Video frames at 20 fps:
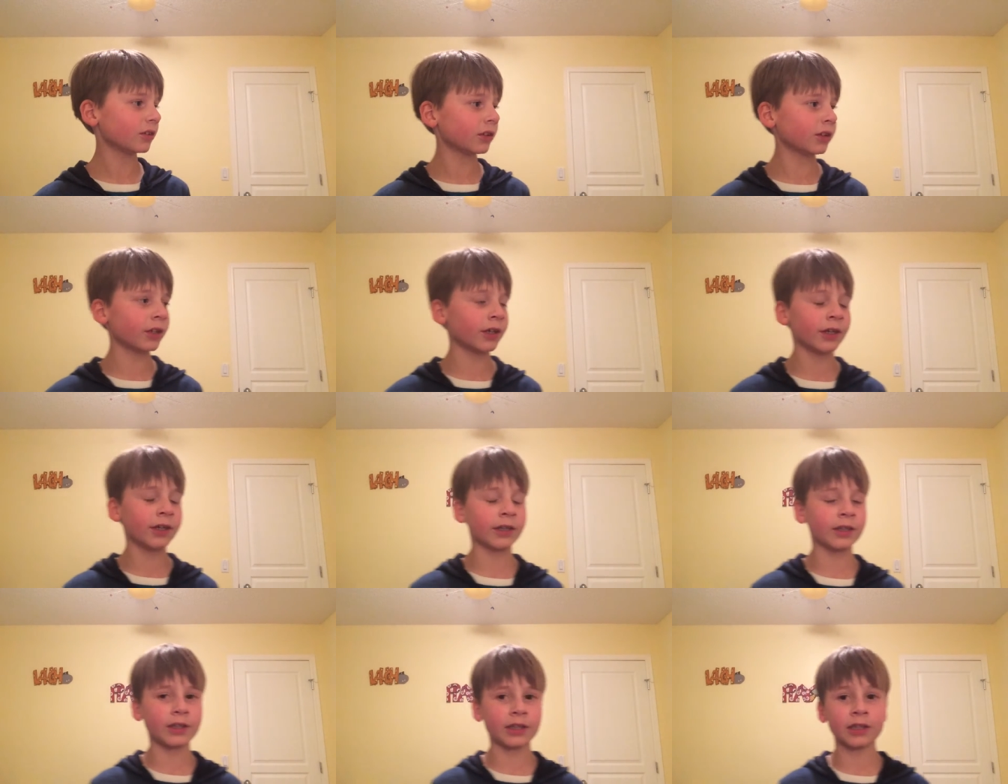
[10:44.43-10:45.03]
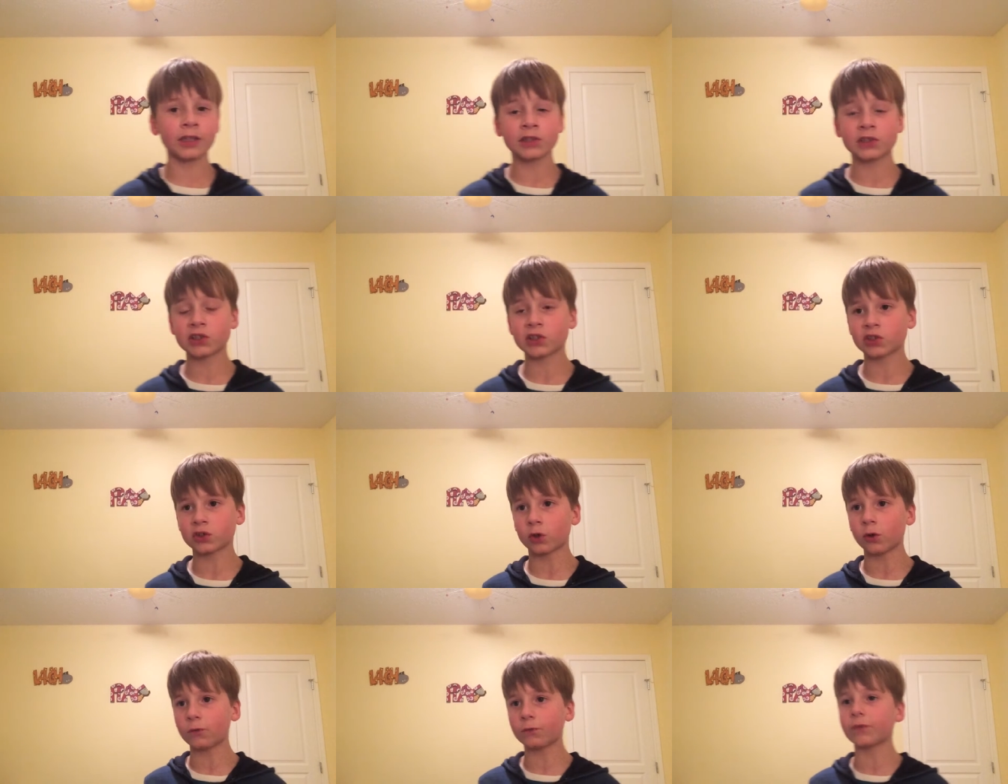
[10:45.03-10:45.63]
Like, it's
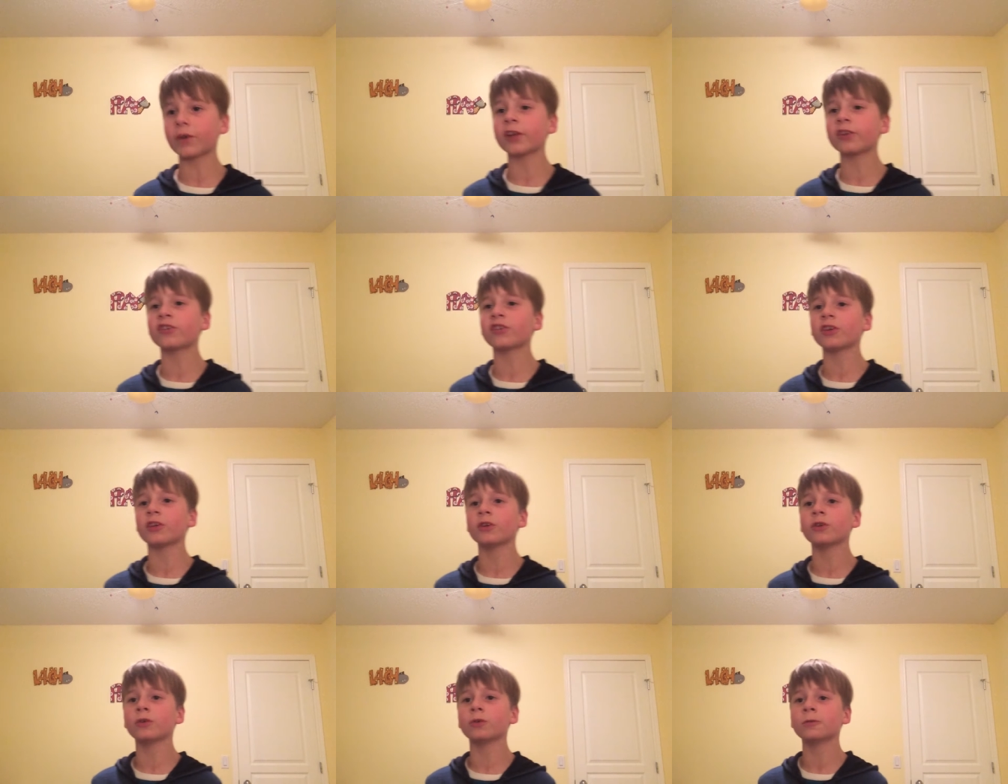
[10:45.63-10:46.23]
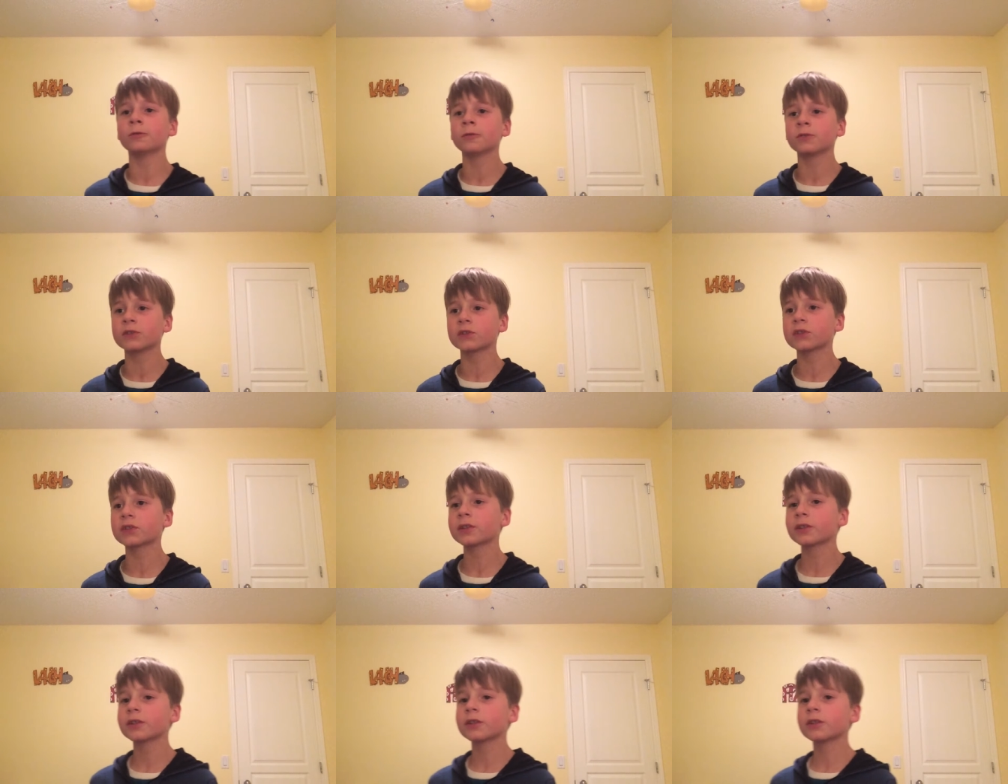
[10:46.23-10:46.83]
so fun to
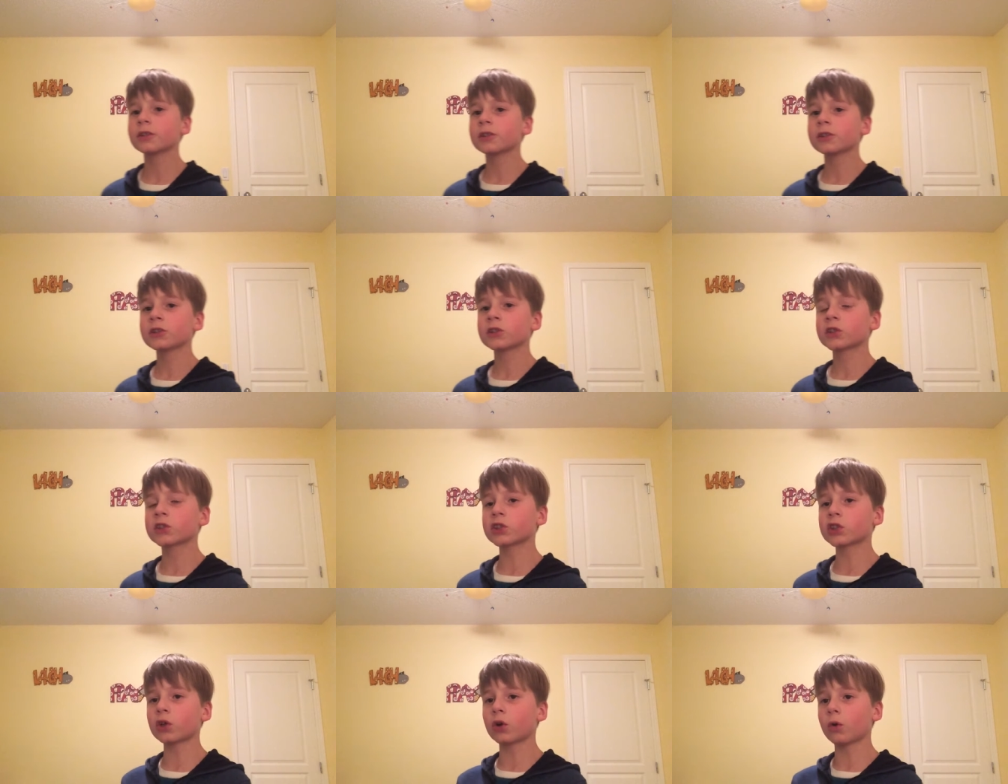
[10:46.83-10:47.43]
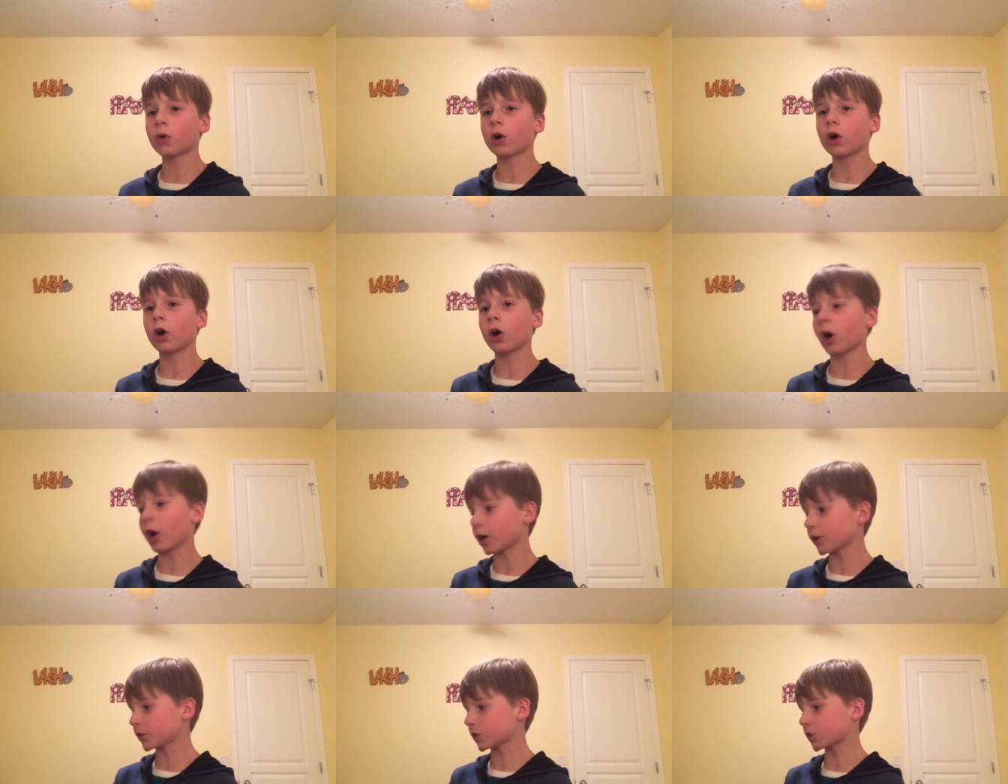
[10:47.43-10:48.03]
use. So
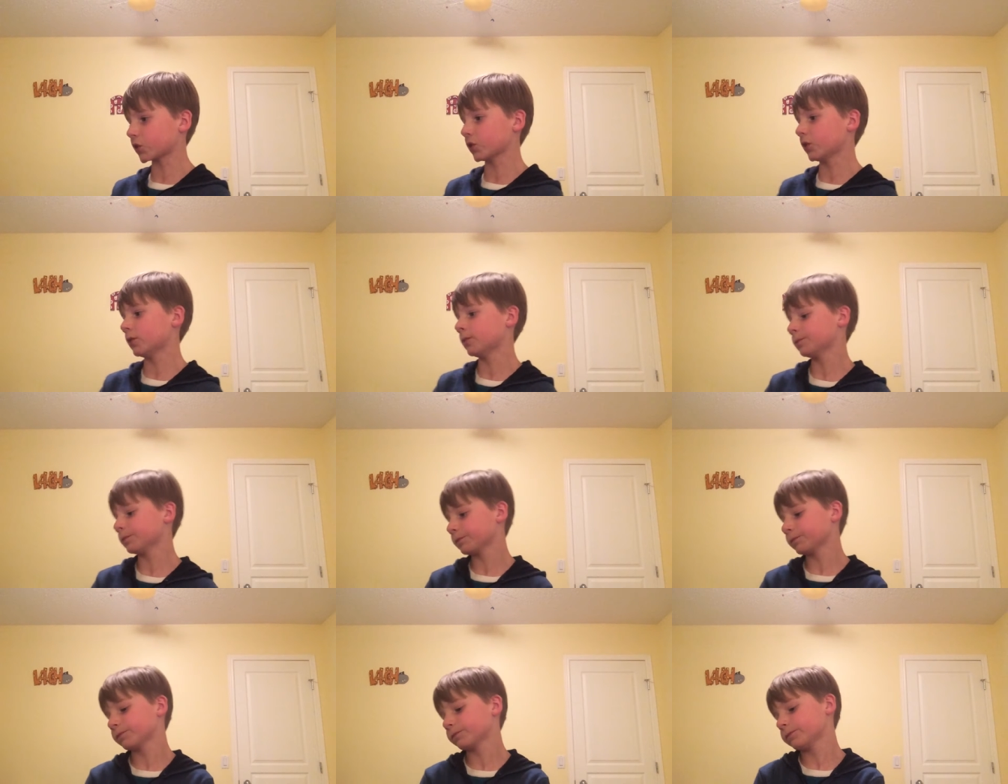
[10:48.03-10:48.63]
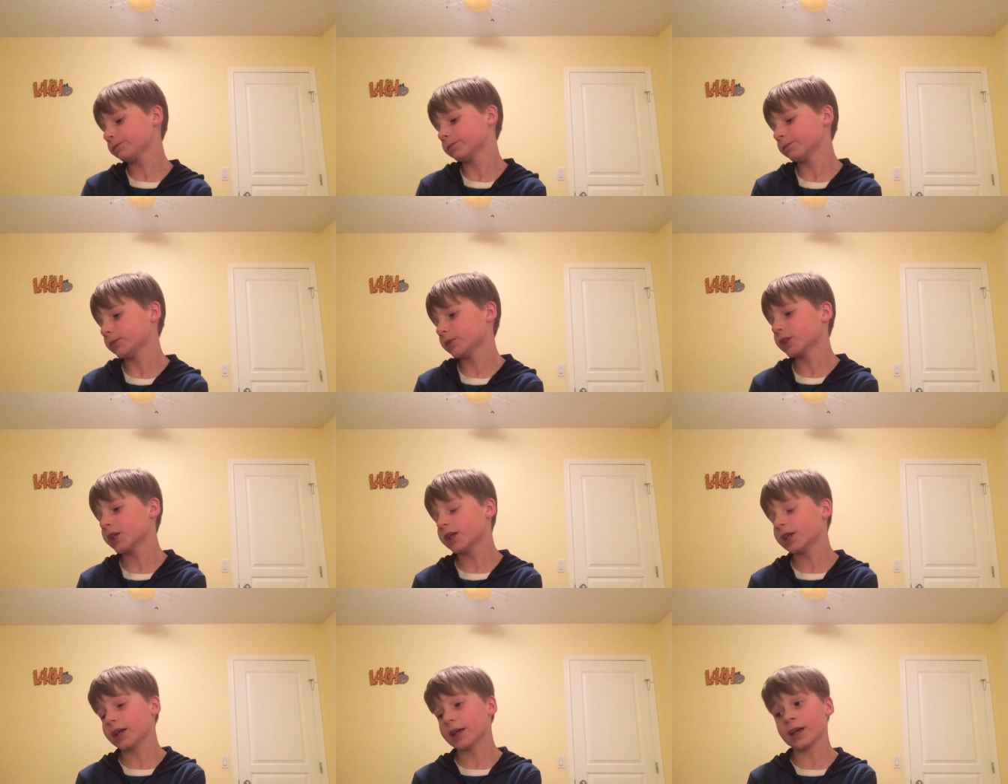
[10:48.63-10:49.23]
awesome.
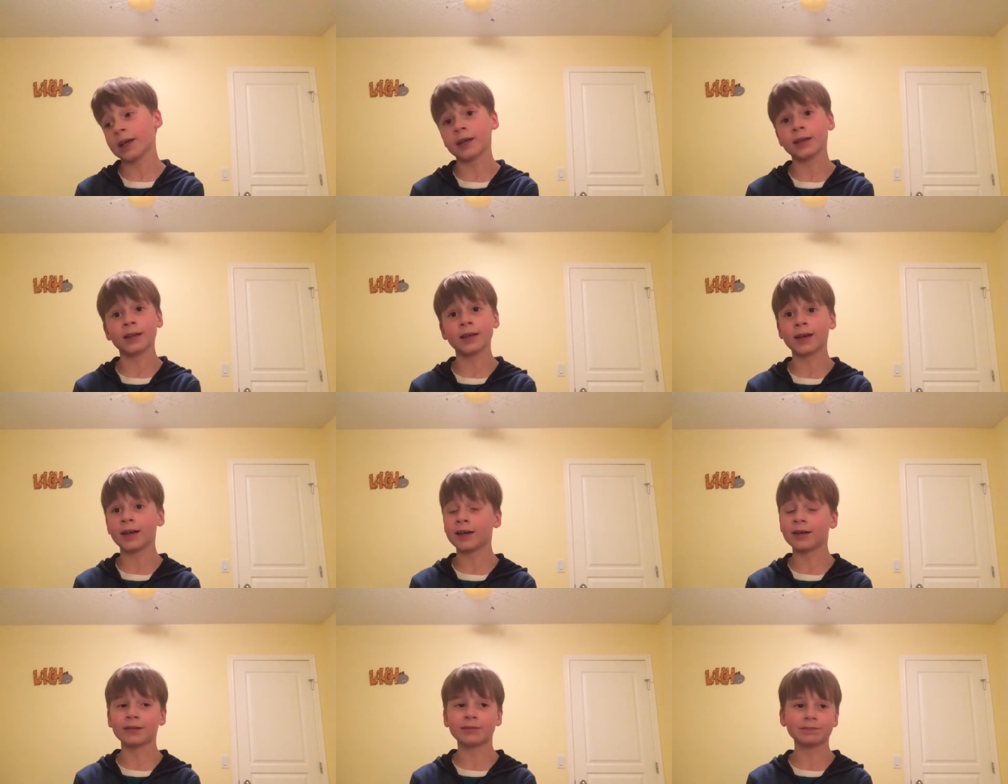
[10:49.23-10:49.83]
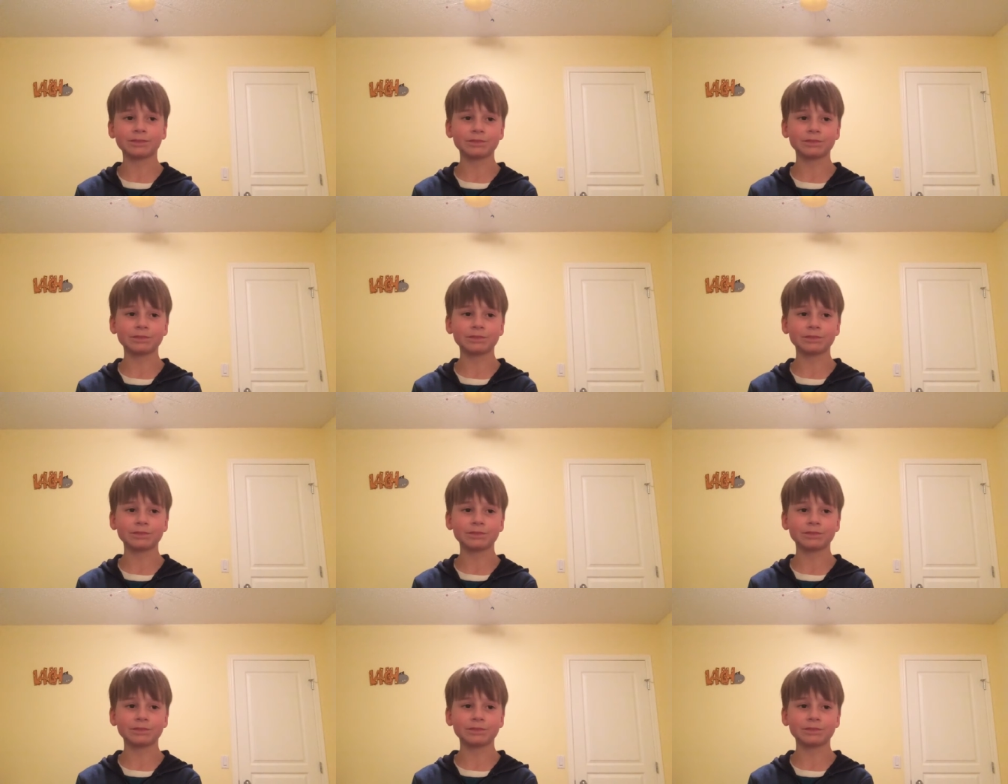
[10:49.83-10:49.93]
And yeah.